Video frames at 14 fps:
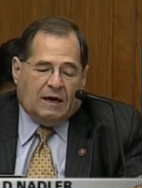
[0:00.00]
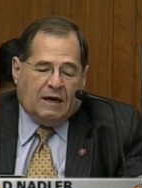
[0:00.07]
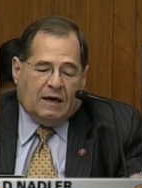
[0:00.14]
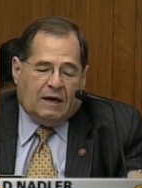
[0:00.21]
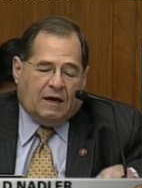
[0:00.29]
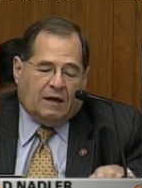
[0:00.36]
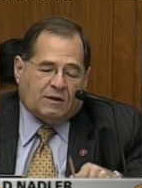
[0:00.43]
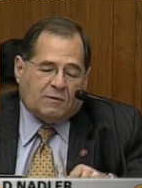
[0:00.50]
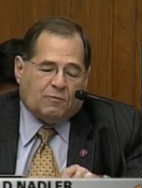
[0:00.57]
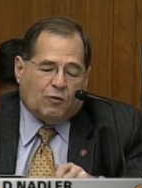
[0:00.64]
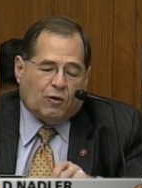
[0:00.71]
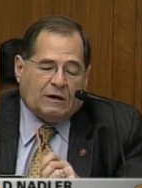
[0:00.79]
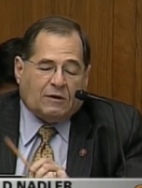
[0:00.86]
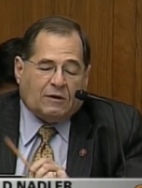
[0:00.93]
it's
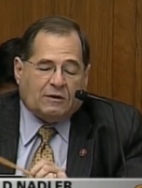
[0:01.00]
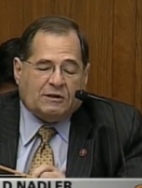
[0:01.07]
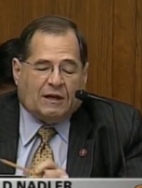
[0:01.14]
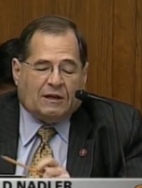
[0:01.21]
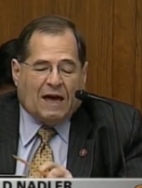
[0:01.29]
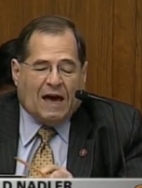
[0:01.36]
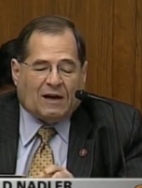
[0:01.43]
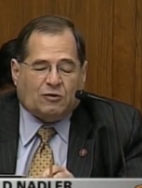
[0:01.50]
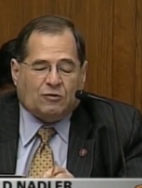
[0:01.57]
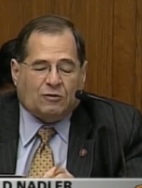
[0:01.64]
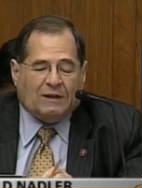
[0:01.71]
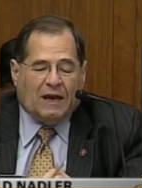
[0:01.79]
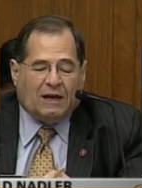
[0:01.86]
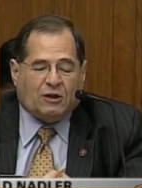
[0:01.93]
important to understand the actual
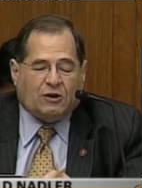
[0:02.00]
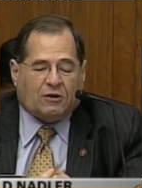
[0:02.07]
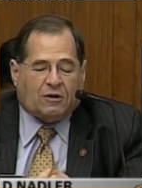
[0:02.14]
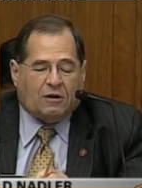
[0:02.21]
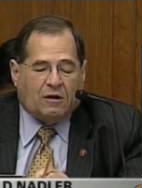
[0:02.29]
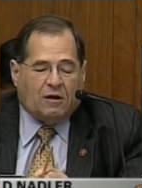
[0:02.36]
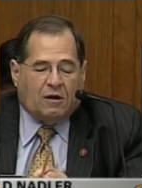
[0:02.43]
nature